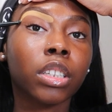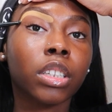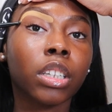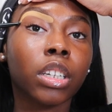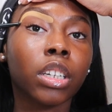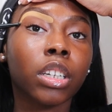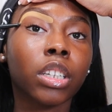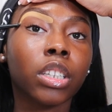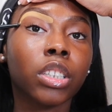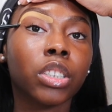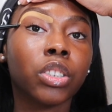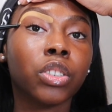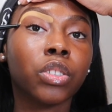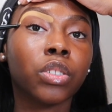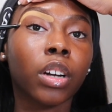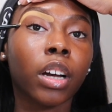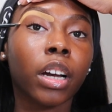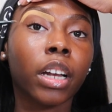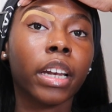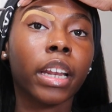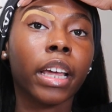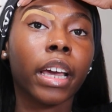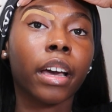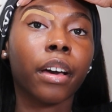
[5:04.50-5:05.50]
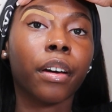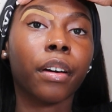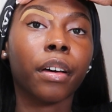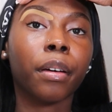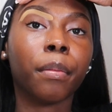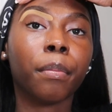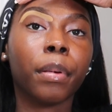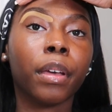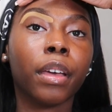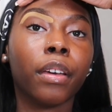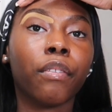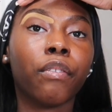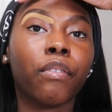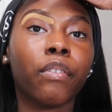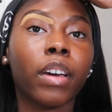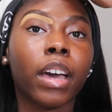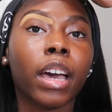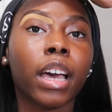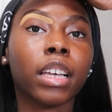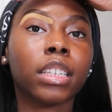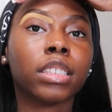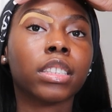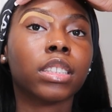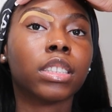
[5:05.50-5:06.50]
does dry down a bit
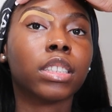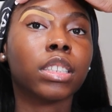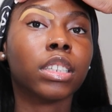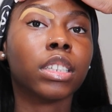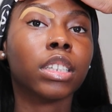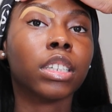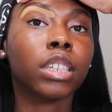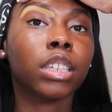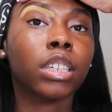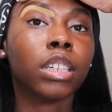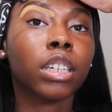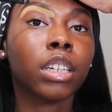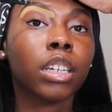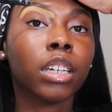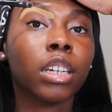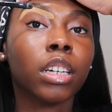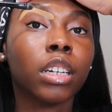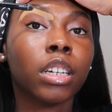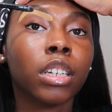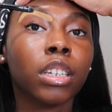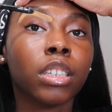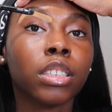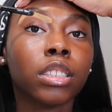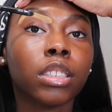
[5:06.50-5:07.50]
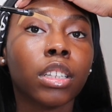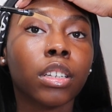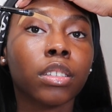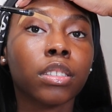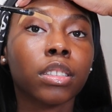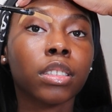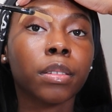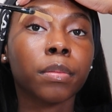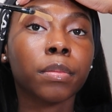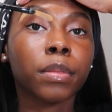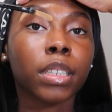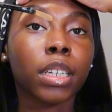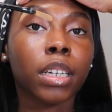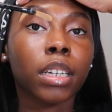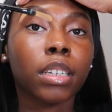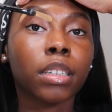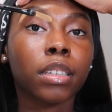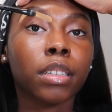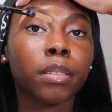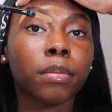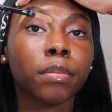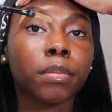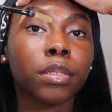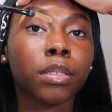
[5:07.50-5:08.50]
faster, so
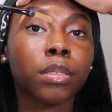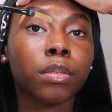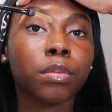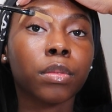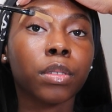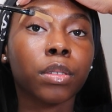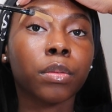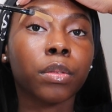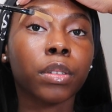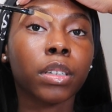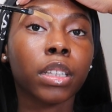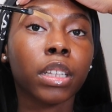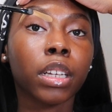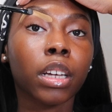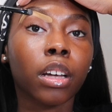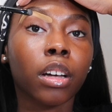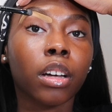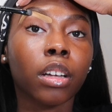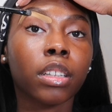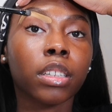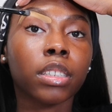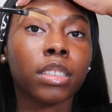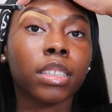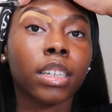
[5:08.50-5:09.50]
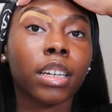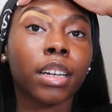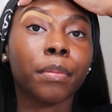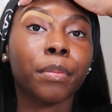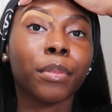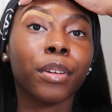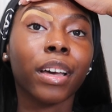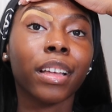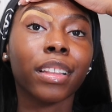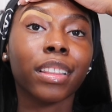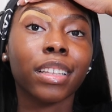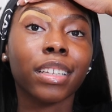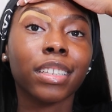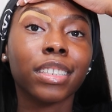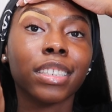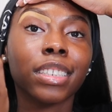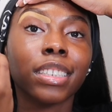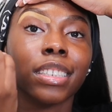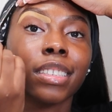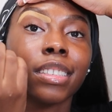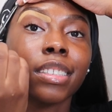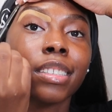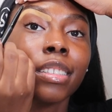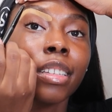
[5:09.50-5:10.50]
sometimes, well really all the time, you have to
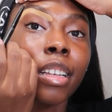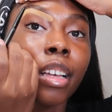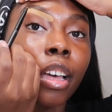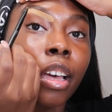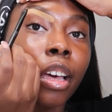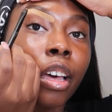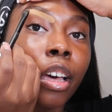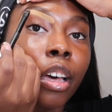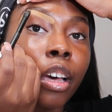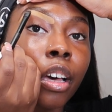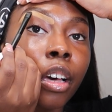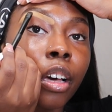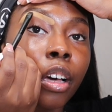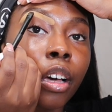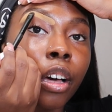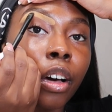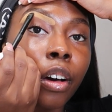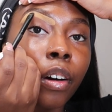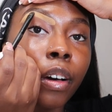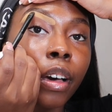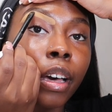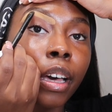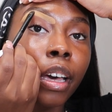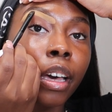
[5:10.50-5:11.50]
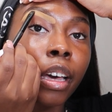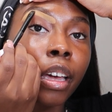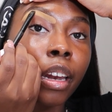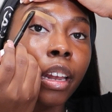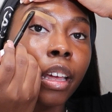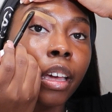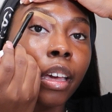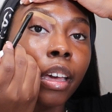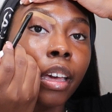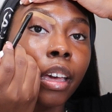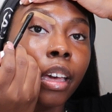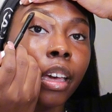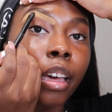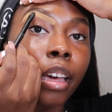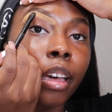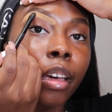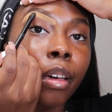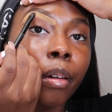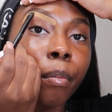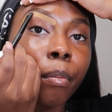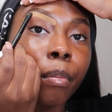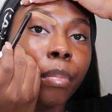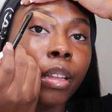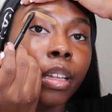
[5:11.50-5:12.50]
just go ahead
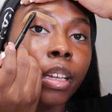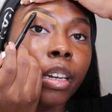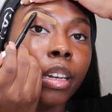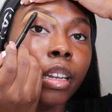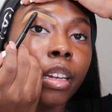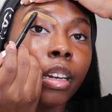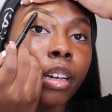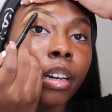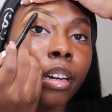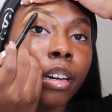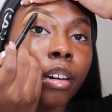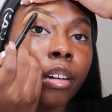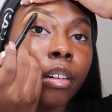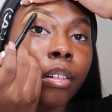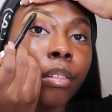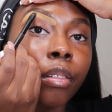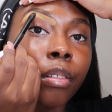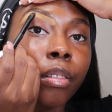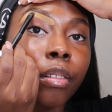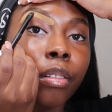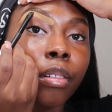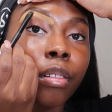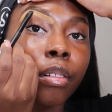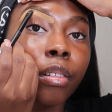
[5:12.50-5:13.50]
and blend it out.